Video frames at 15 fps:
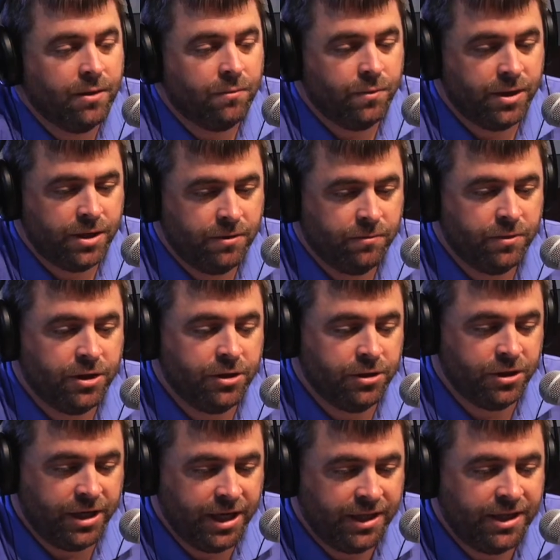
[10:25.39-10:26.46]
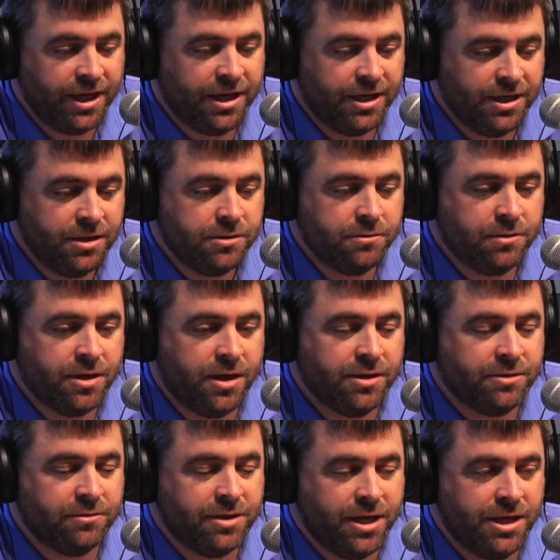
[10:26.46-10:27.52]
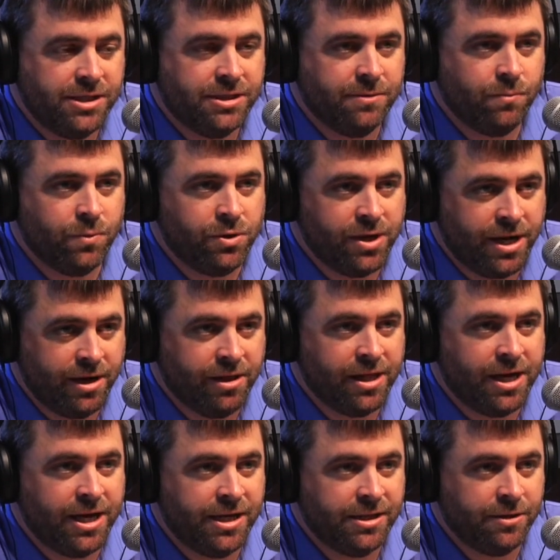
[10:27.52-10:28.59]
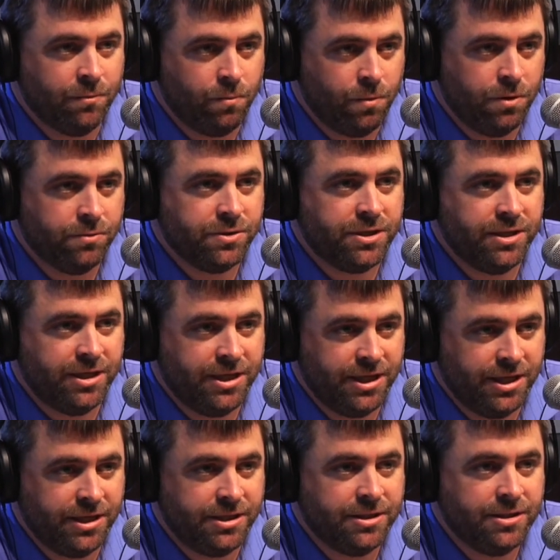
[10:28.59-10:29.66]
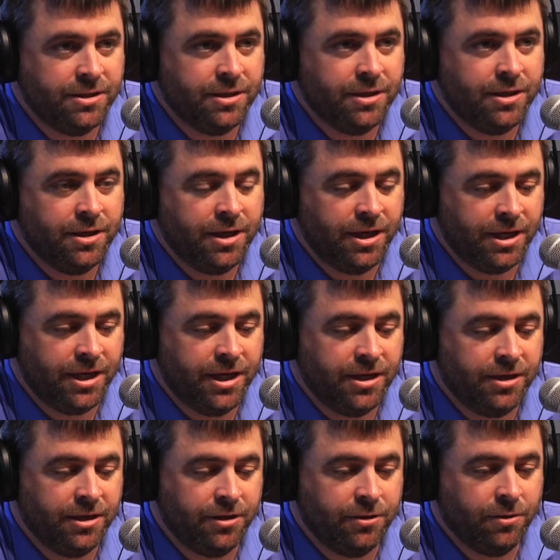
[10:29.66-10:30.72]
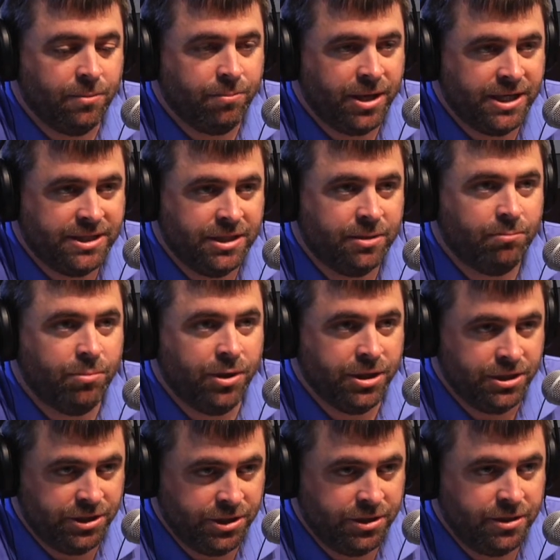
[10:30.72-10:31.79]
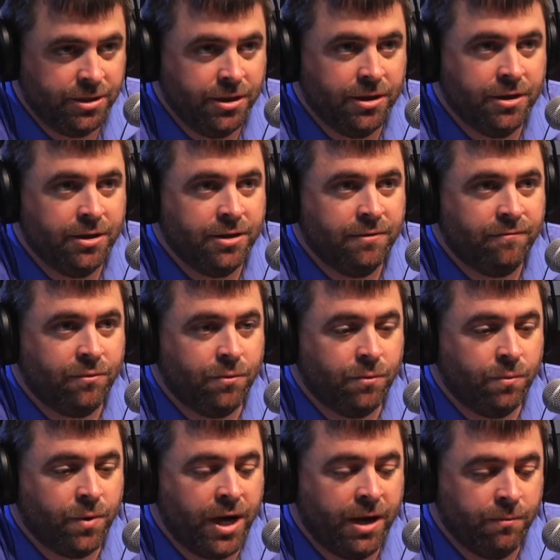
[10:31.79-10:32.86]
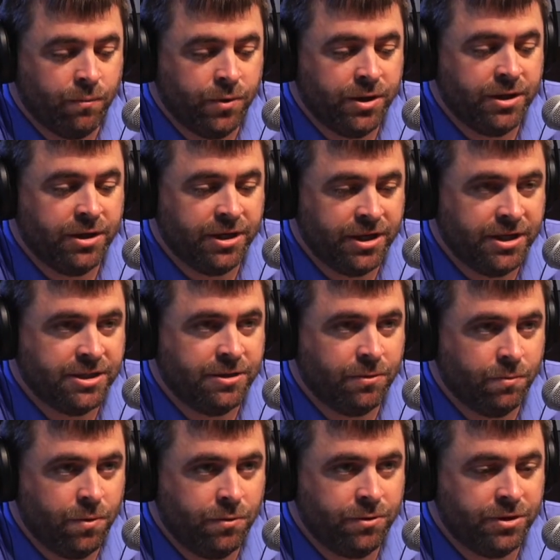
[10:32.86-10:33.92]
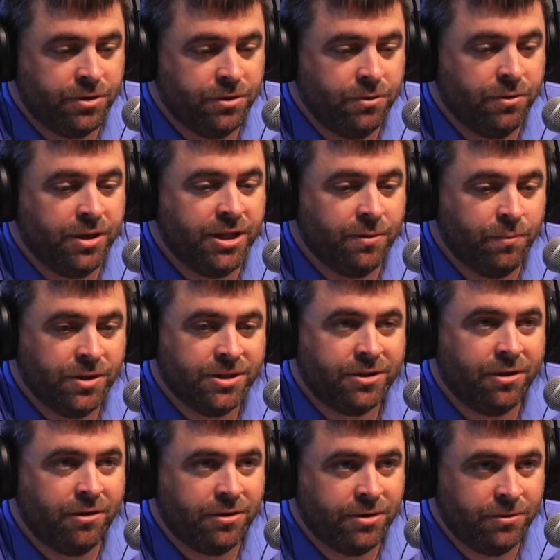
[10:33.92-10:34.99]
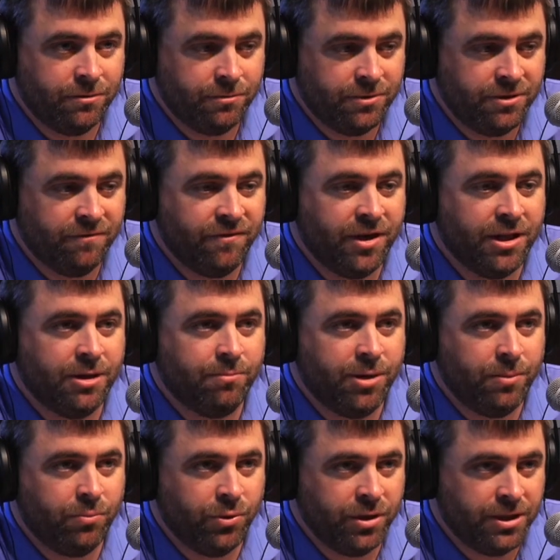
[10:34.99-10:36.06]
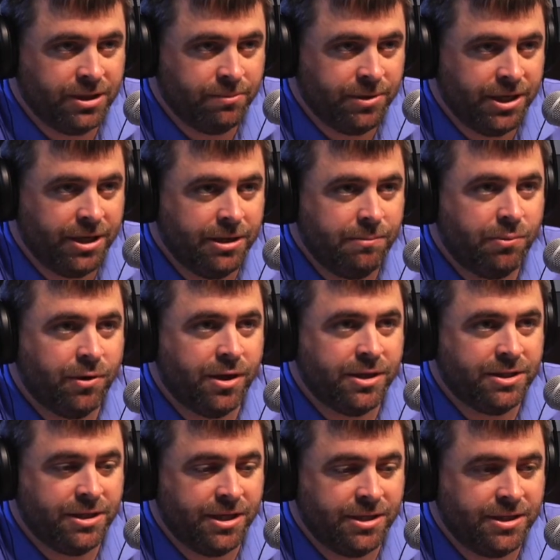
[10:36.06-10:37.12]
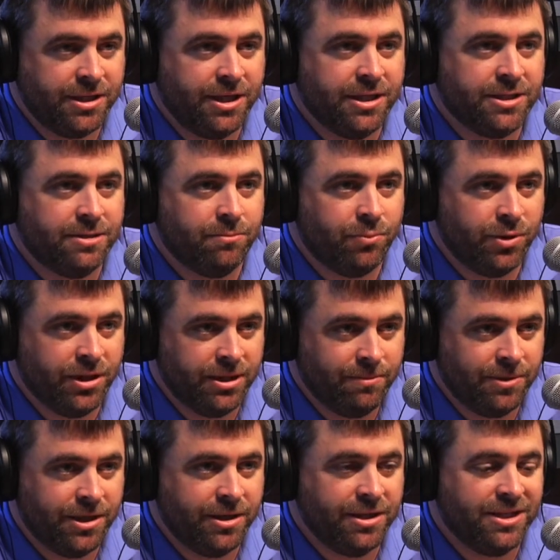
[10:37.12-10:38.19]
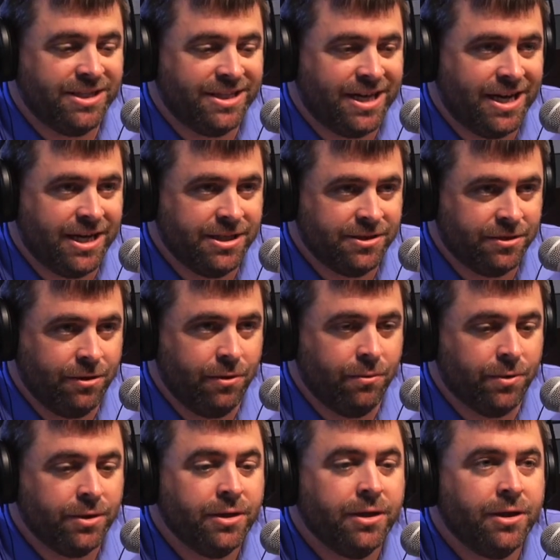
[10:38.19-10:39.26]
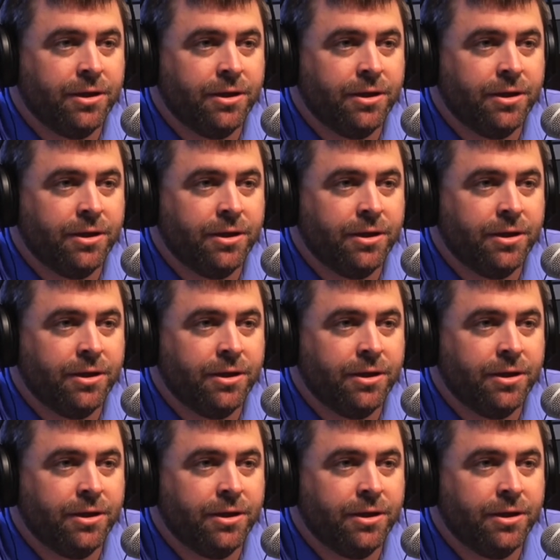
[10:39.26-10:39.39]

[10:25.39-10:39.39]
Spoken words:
Well, in that initial consultation, we'll outline the wants and the needs and get, a basic budget for what it is they're wanting to do. And then we start to develop a preliminary process and get some preliminary designs going